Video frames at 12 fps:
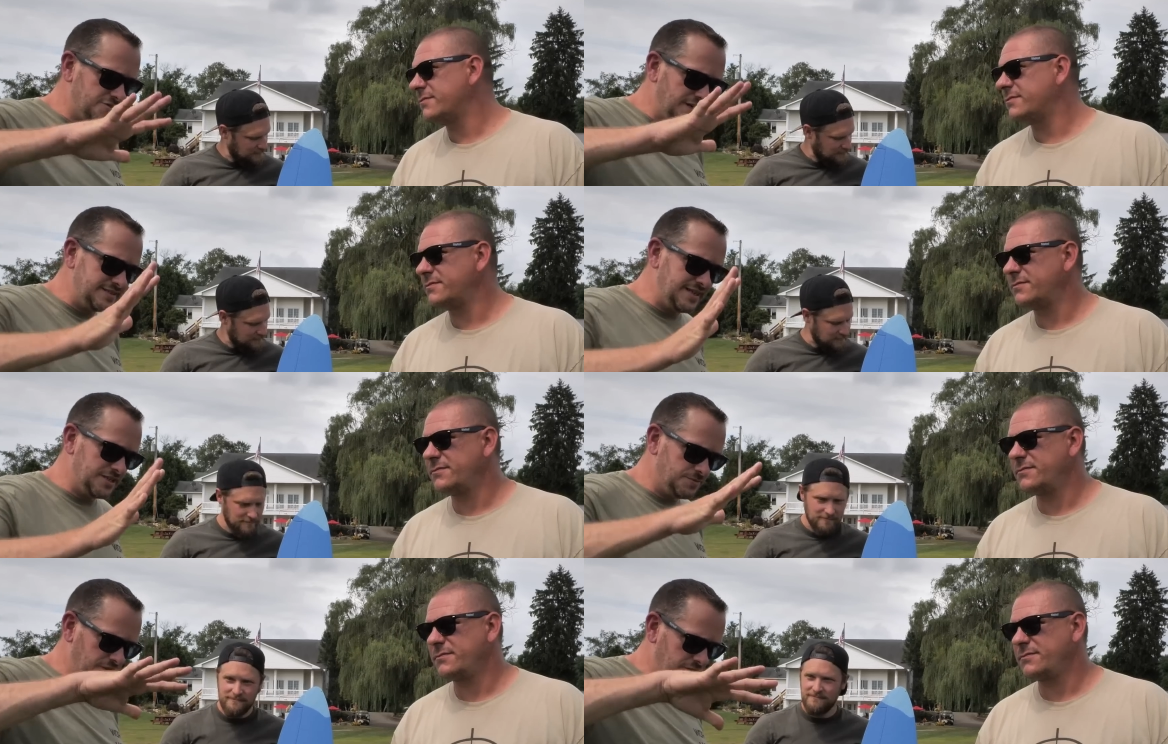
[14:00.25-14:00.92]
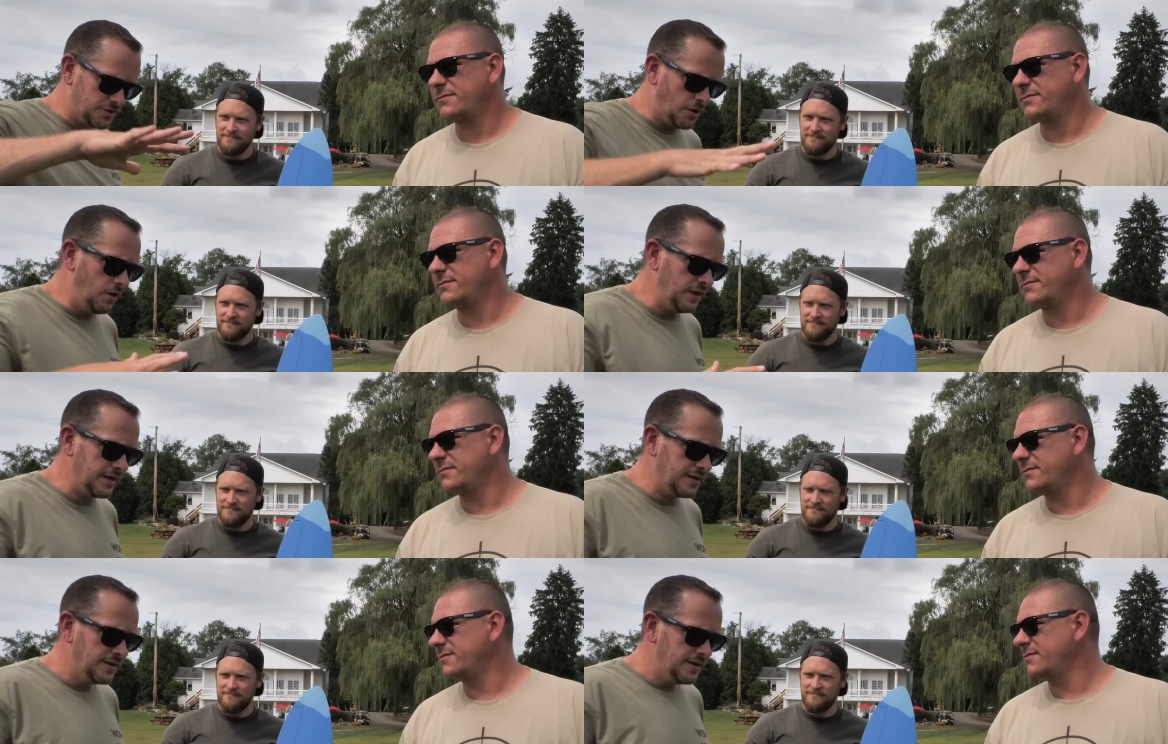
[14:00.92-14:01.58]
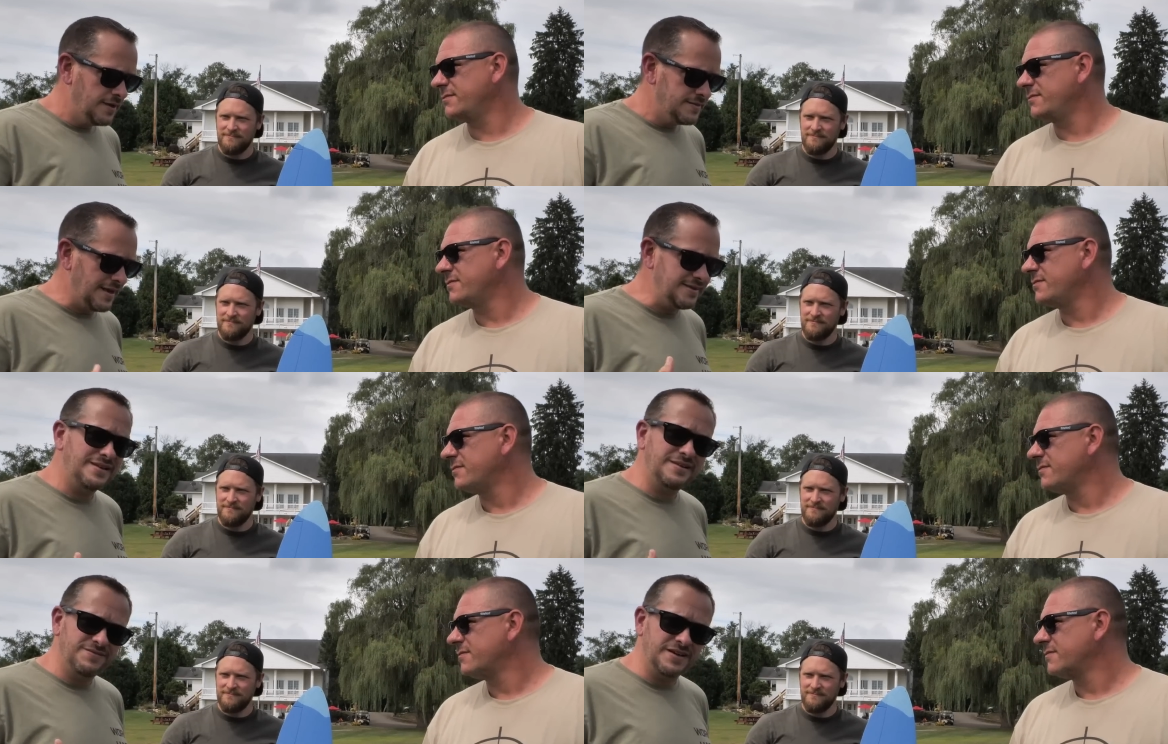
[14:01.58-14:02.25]
Speaker 1: stress test with the stalling,
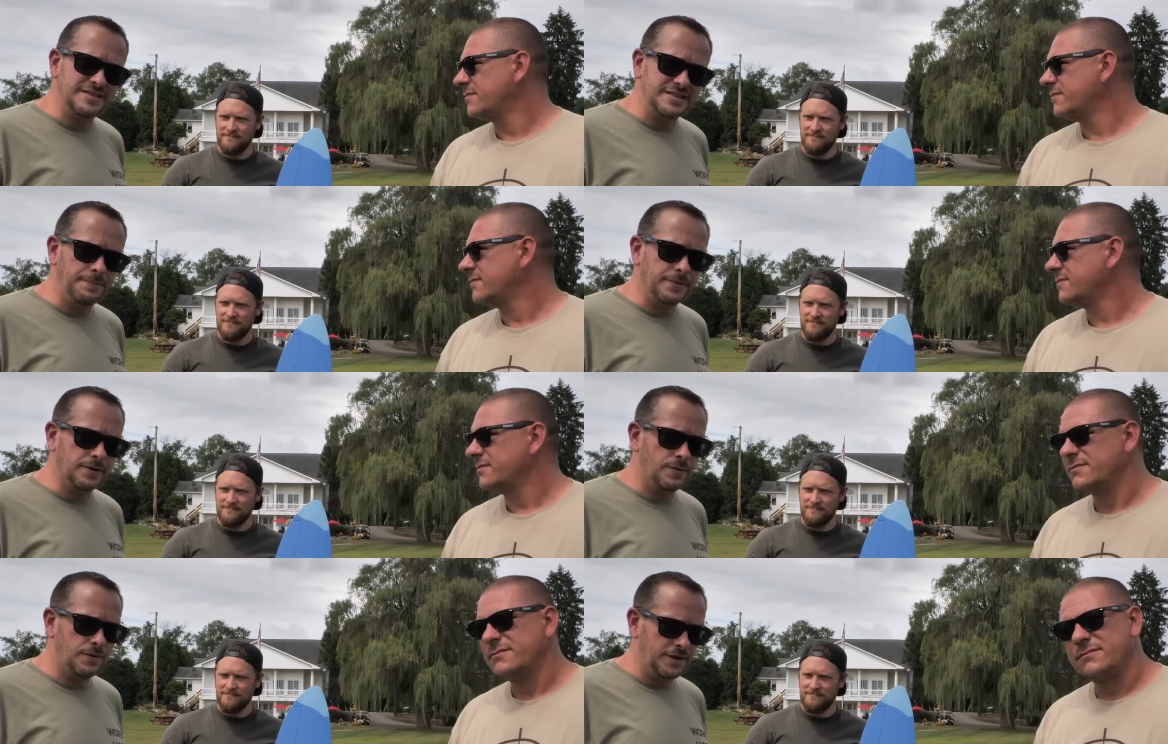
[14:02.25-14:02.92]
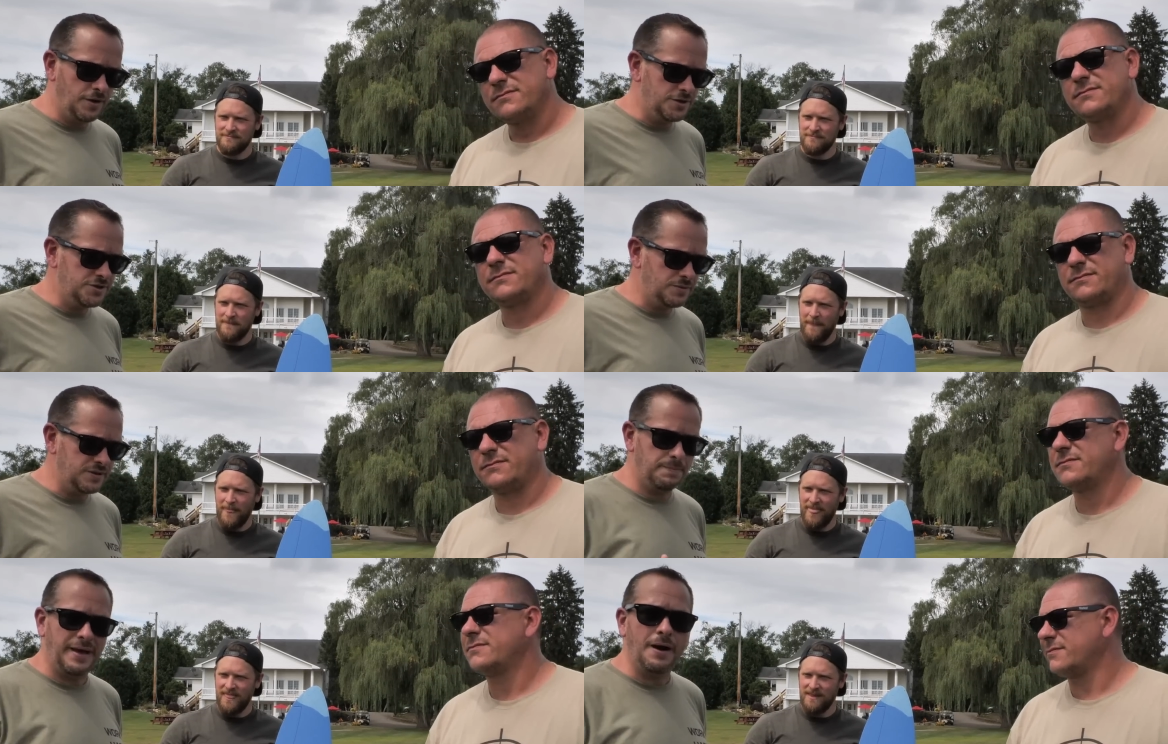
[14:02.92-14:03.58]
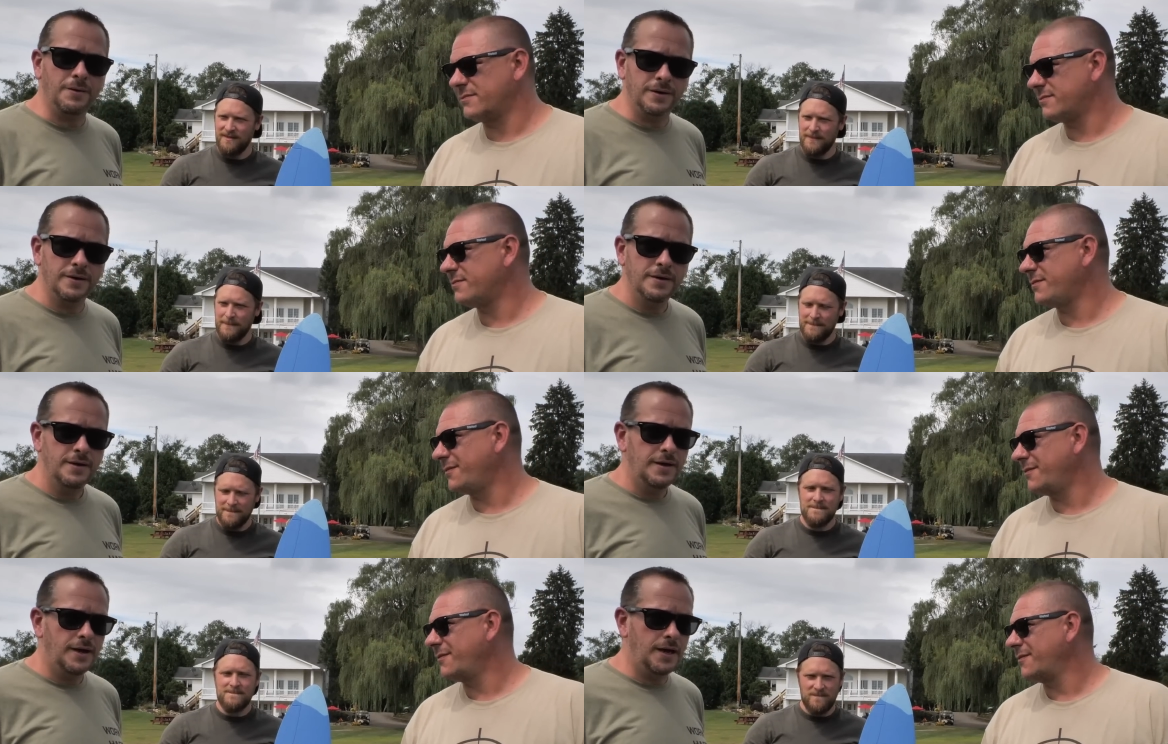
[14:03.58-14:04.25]
that's a very typical, and also with the power.
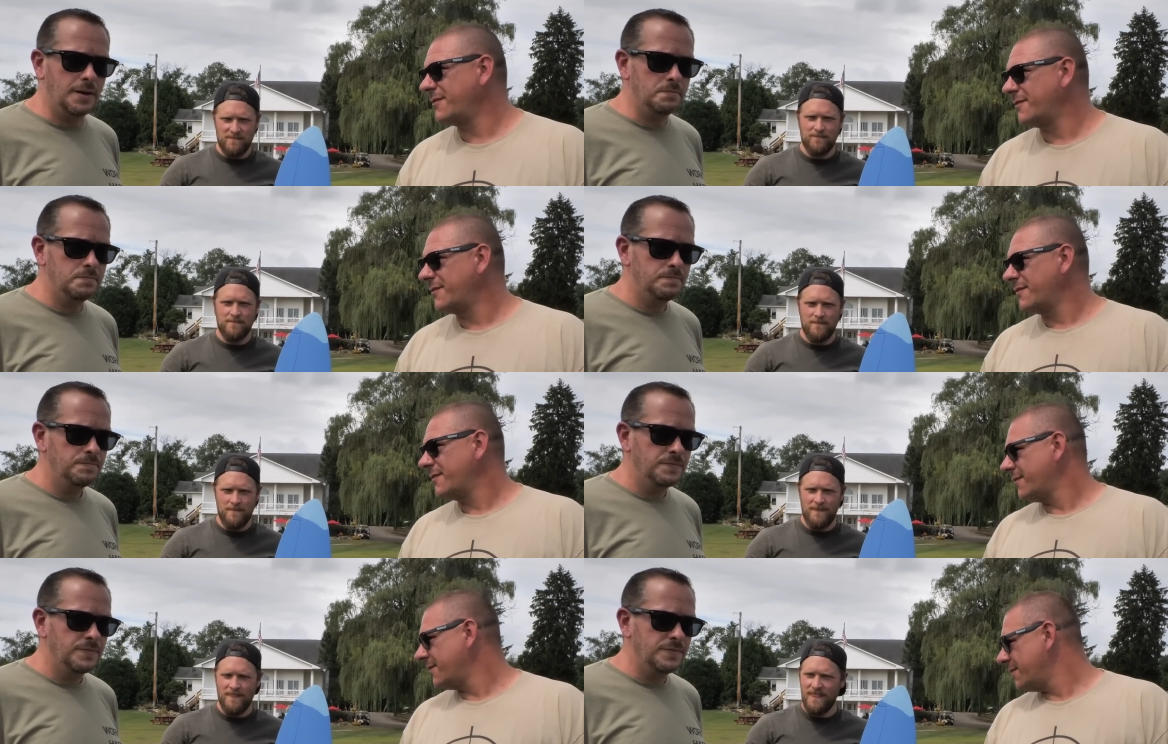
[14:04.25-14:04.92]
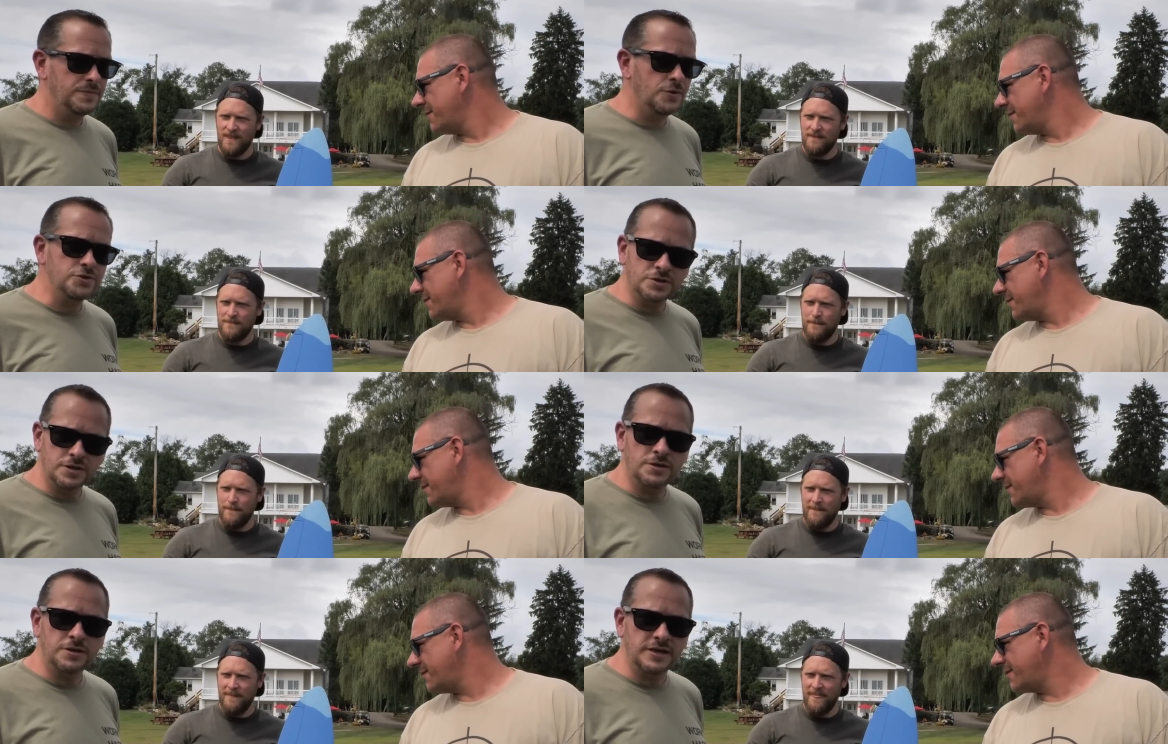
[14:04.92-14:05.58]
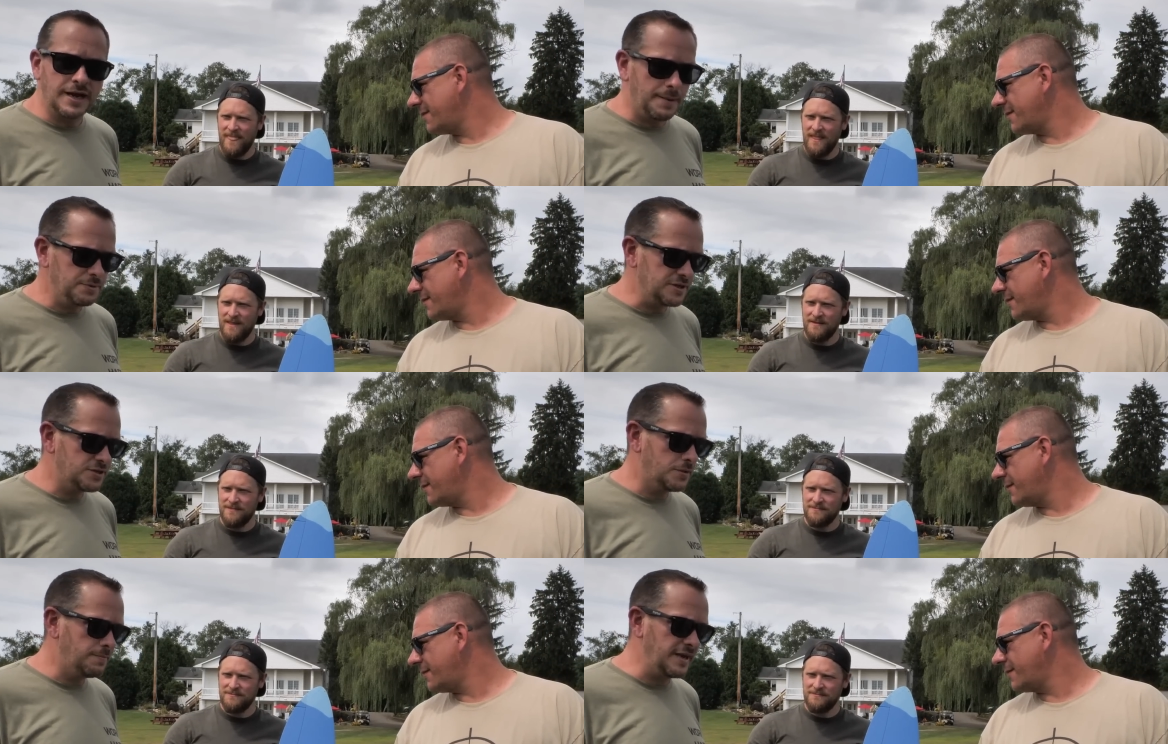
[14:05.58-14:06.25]
Um, those are good learning options. So